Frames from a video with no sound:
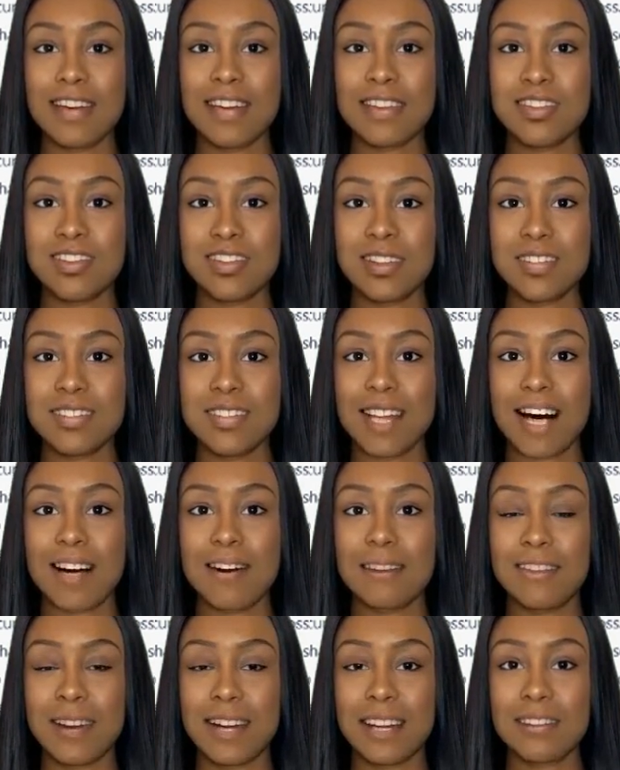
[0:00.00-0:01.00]
This does
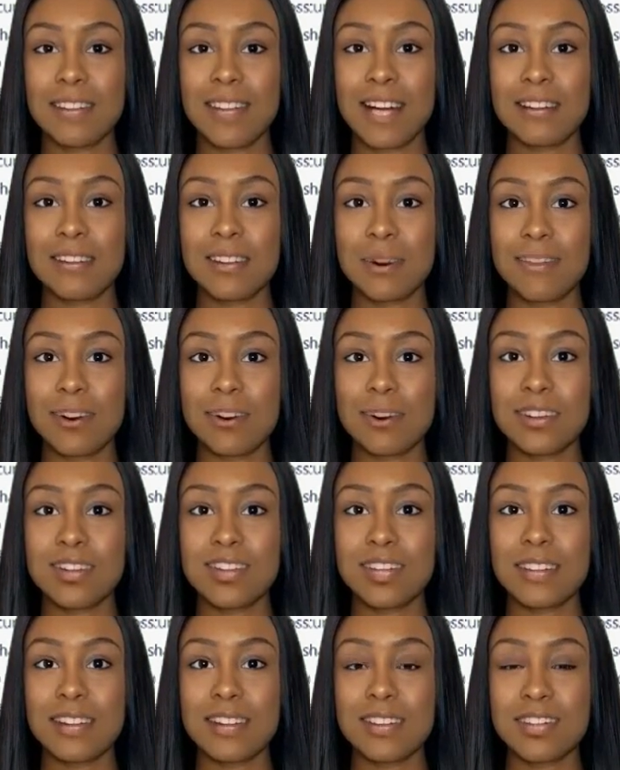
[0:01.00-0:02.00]
not mean that the
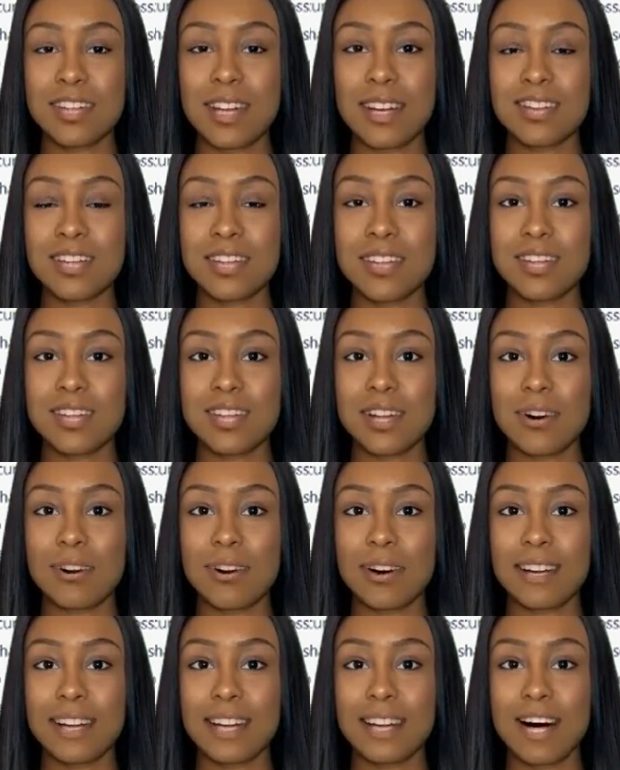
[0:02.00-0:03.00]
person is
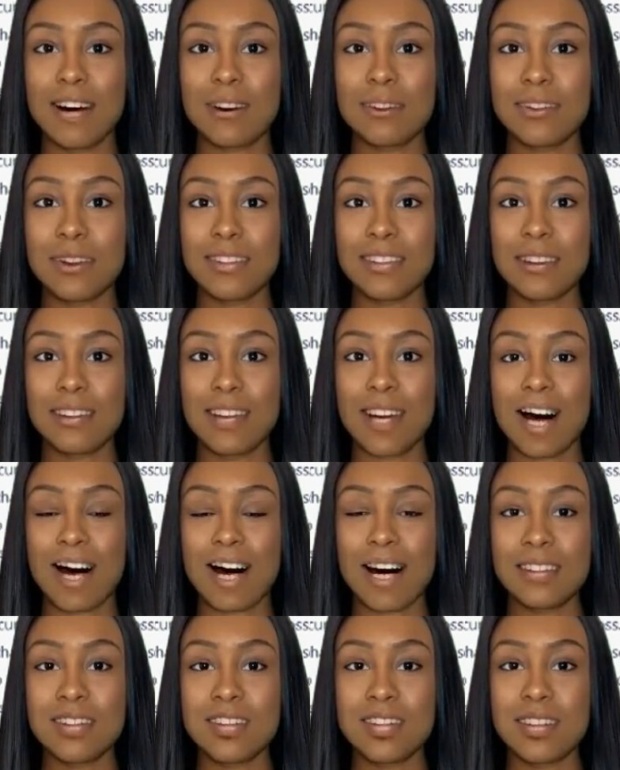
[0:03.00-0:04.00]
necessarily over the
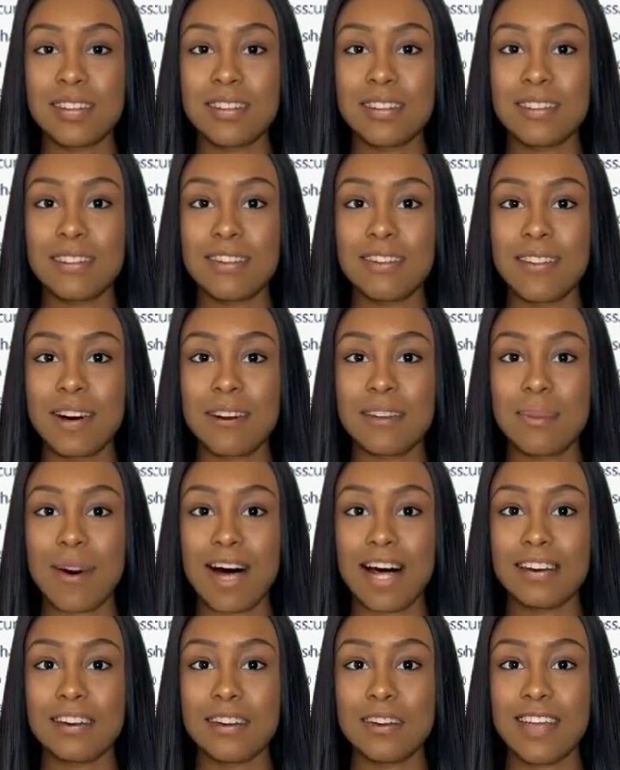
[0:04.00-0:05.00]
loss, but
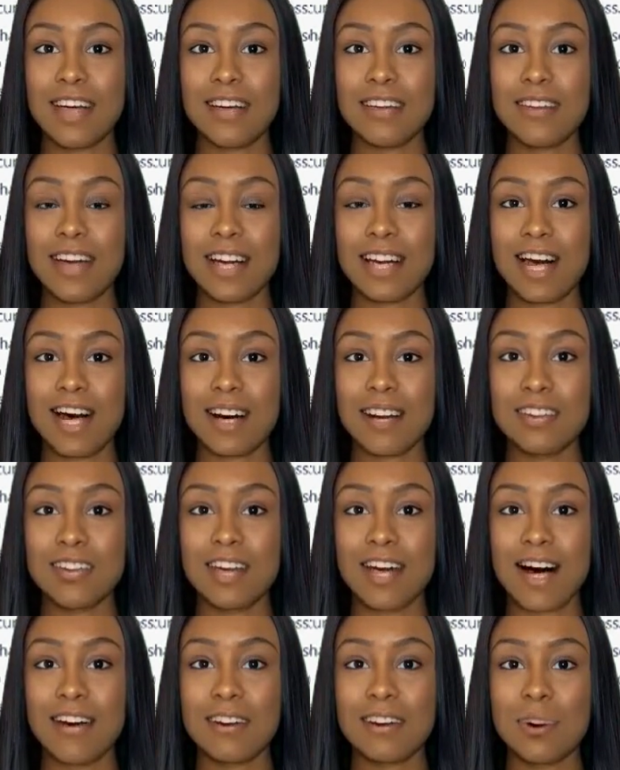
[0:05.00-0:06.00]
rather that they
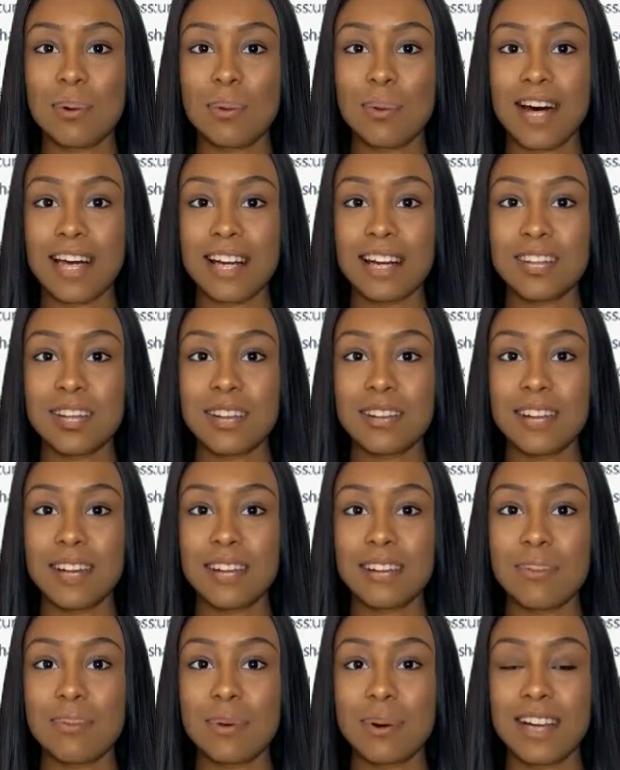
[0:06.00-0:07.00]
have found a way to
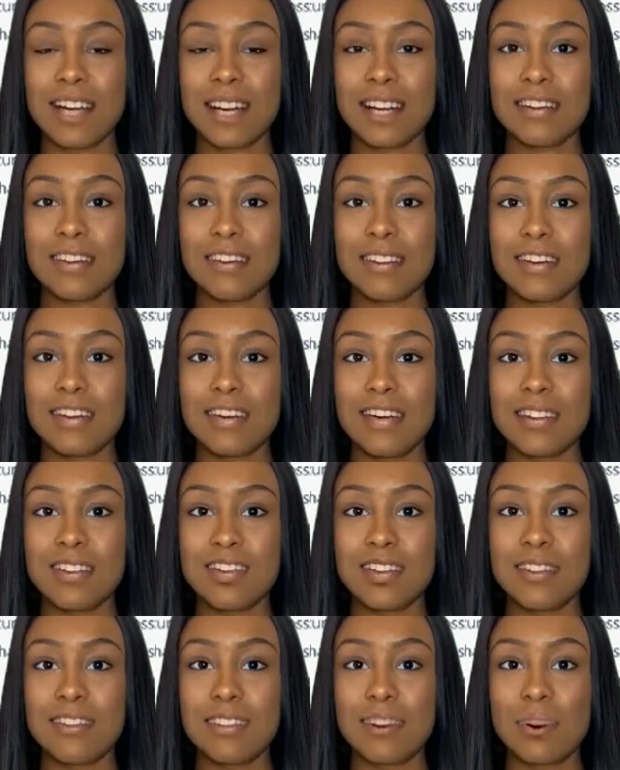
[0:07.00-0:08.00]
live with it.
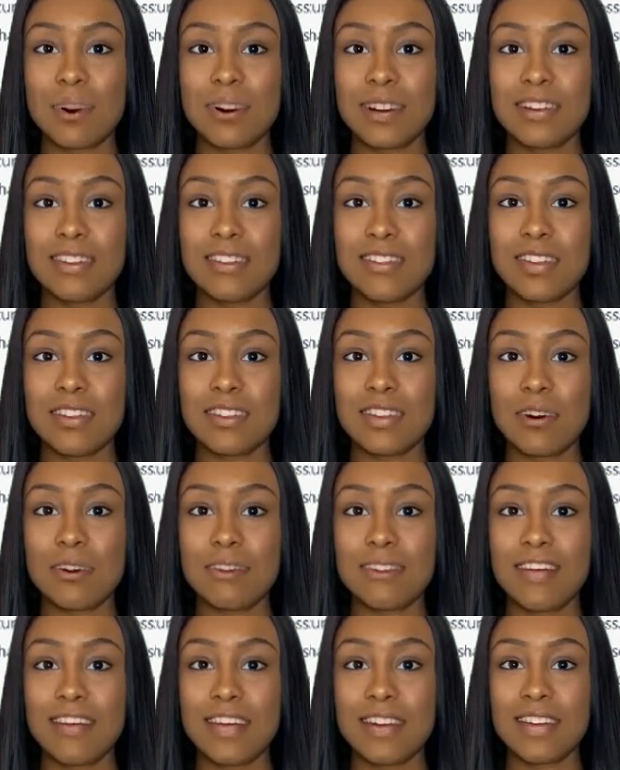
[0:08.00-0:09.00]
It's important to
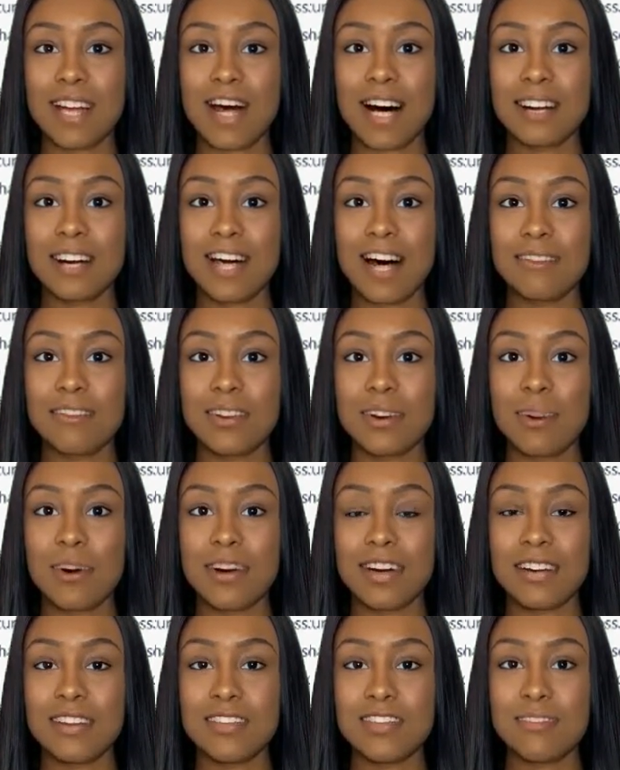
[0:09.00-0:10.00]
note that not
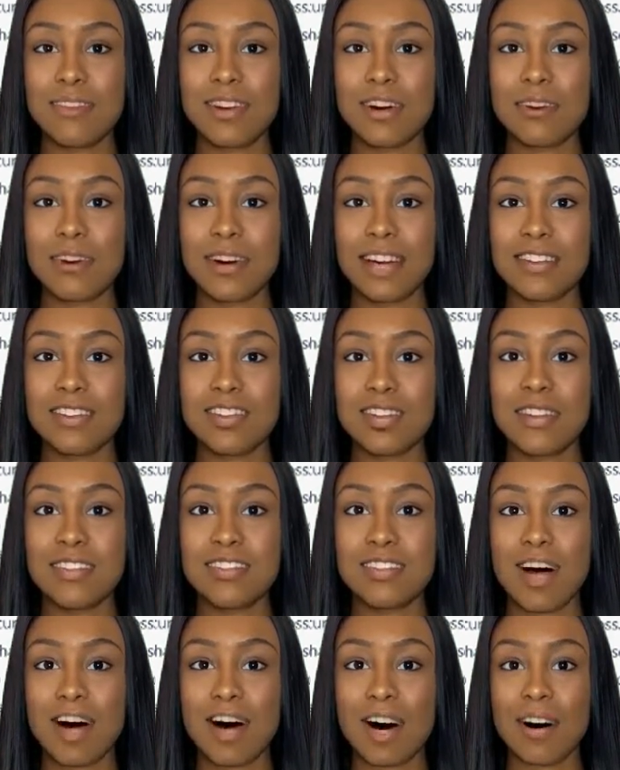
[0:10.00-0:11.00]
everyone
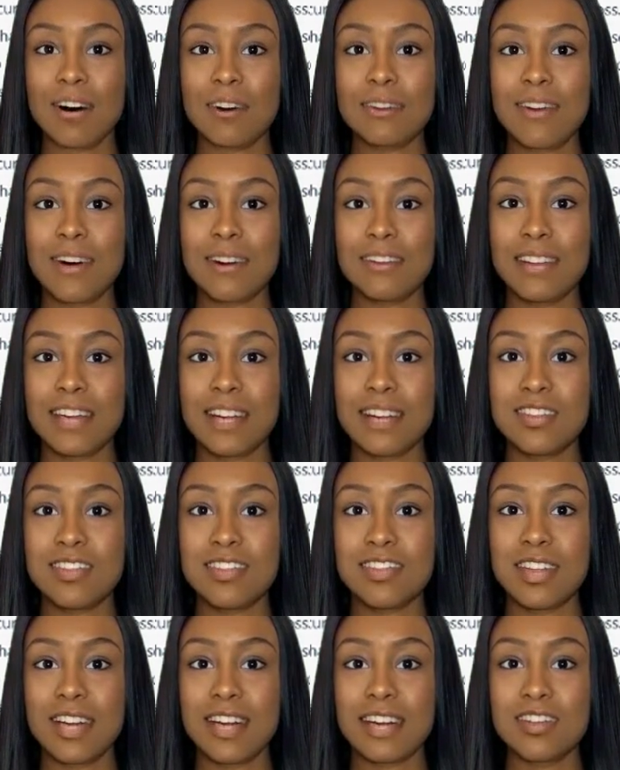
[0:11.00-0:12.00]
experiences all of
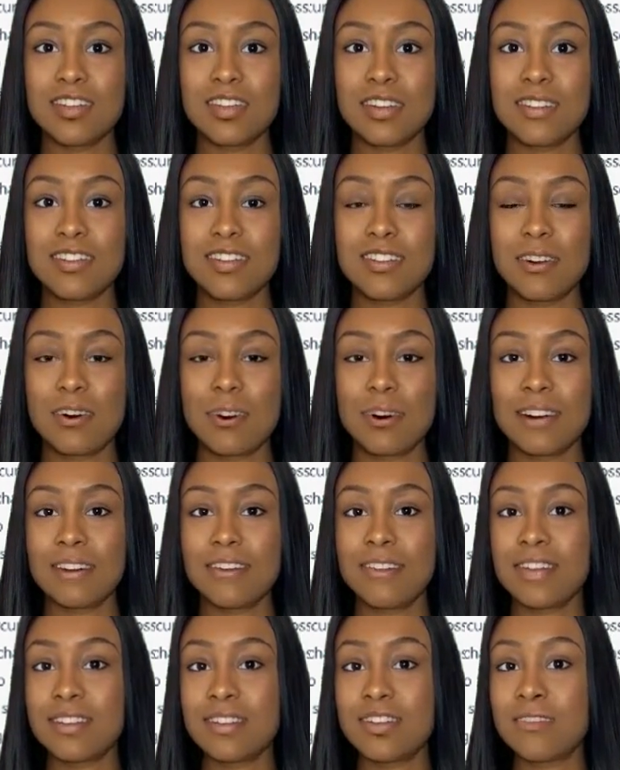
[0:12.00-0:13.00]
these stages
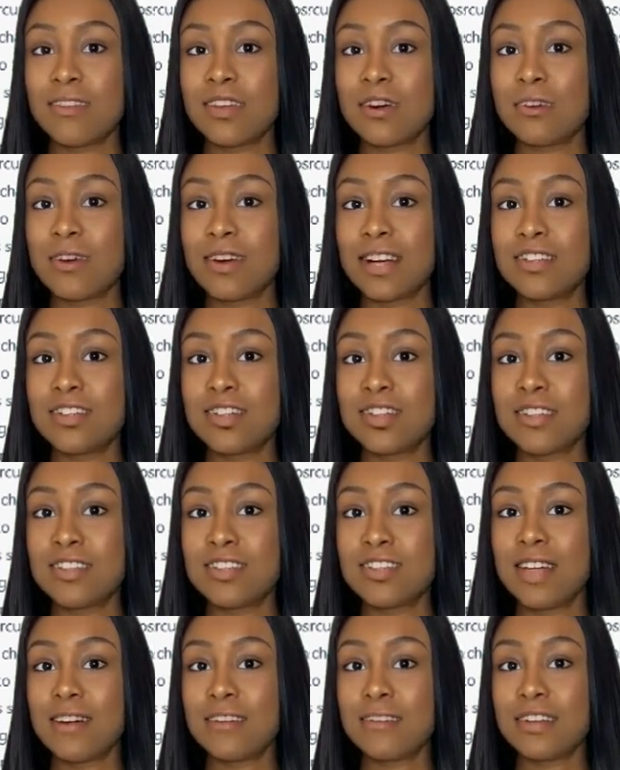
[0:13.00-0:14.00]
or
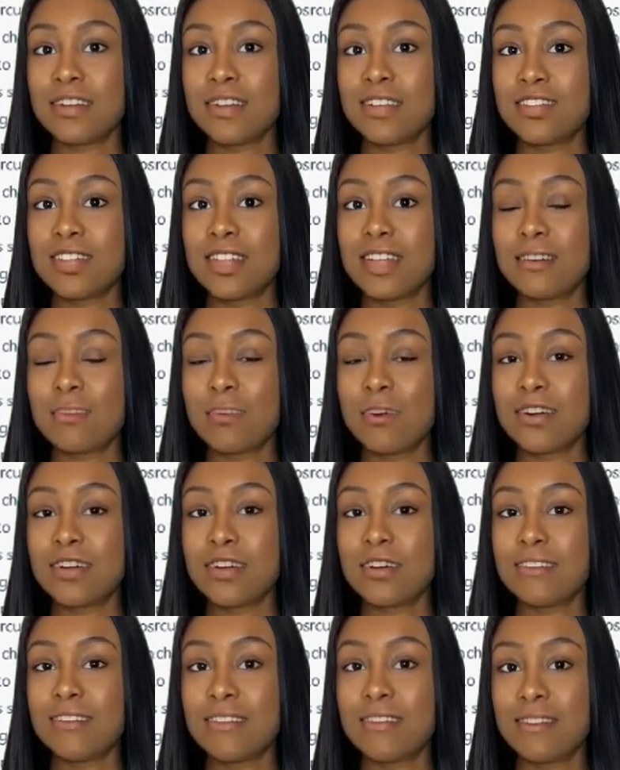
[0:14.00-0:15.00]
experiences them in the same
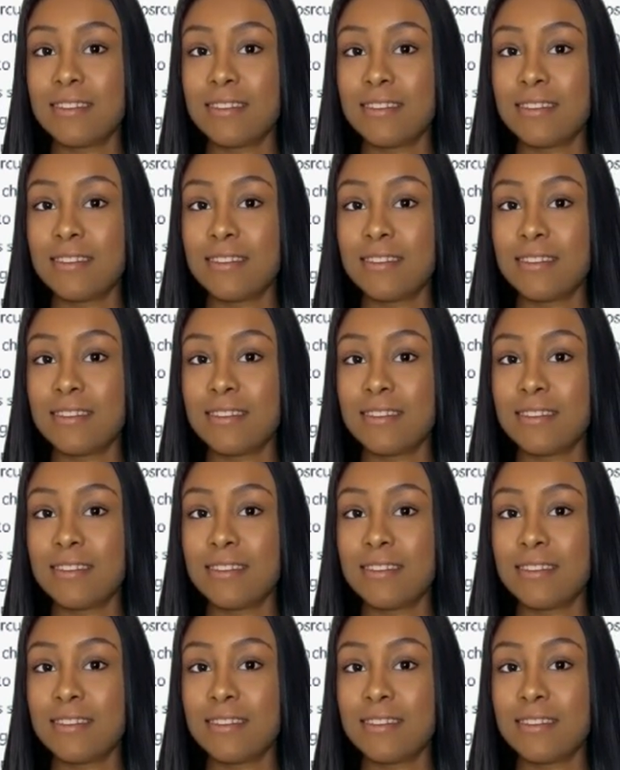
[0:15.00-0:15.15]
order.